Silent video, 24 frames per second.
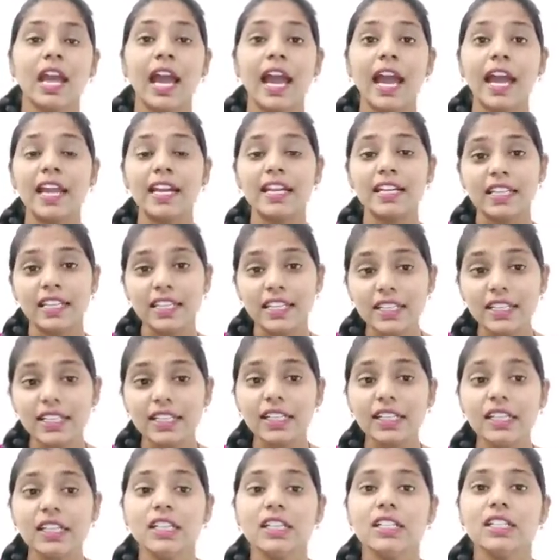and
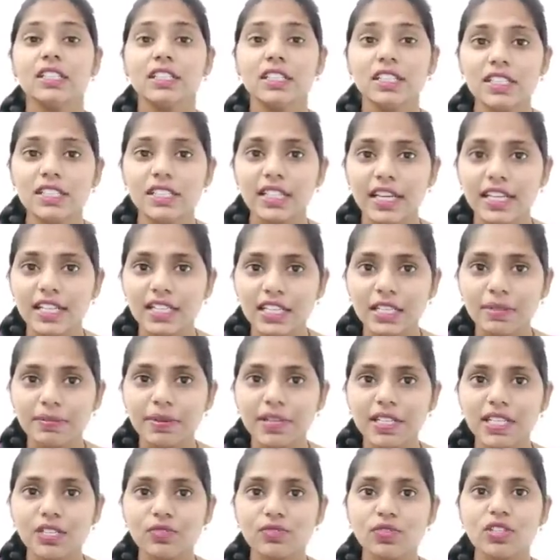here this
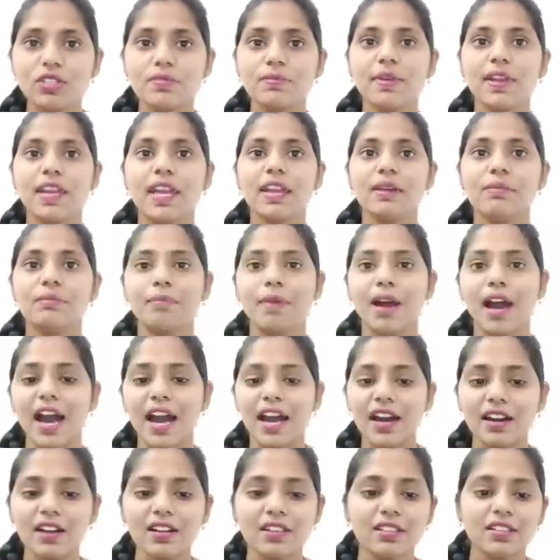ntpc which became
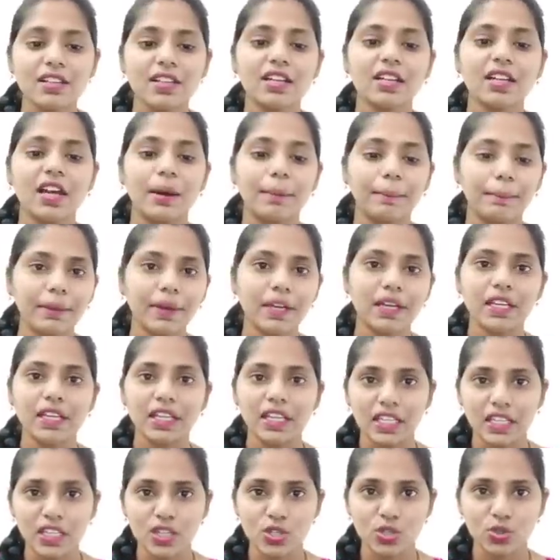maharatna company
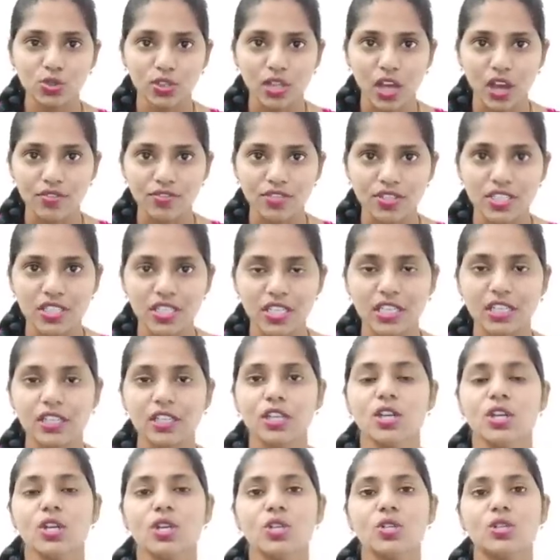in 2010
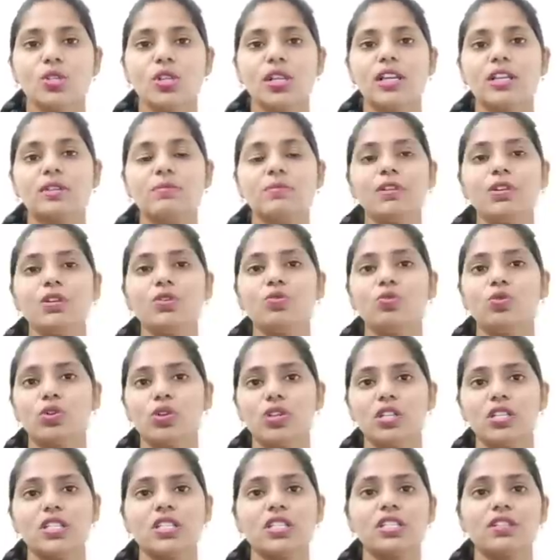so let me know
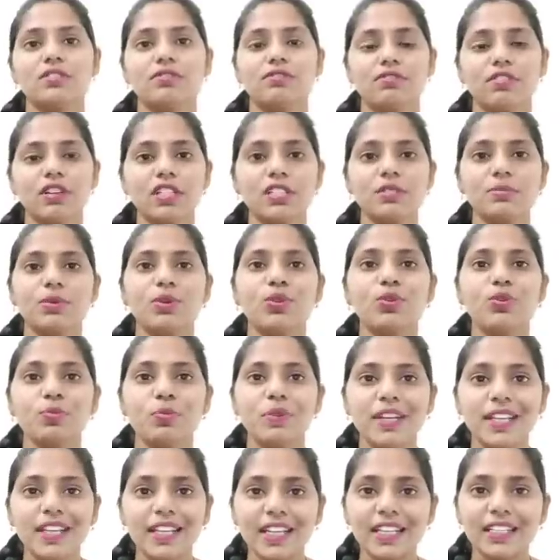what is the difference between
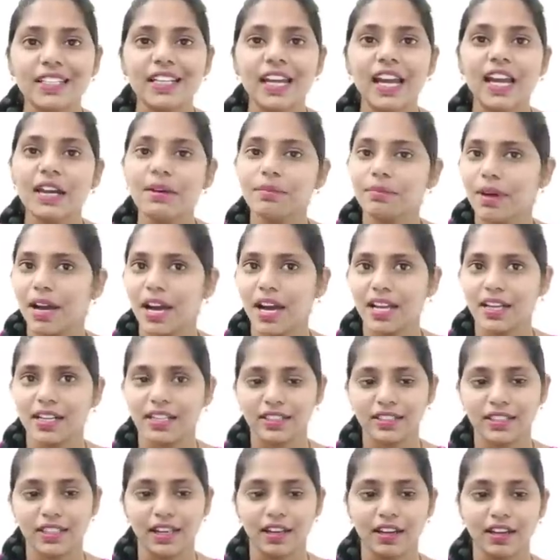mini ratna and
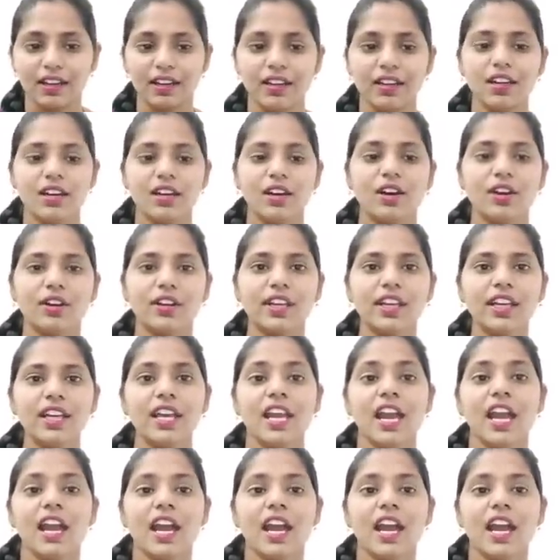maharatna okay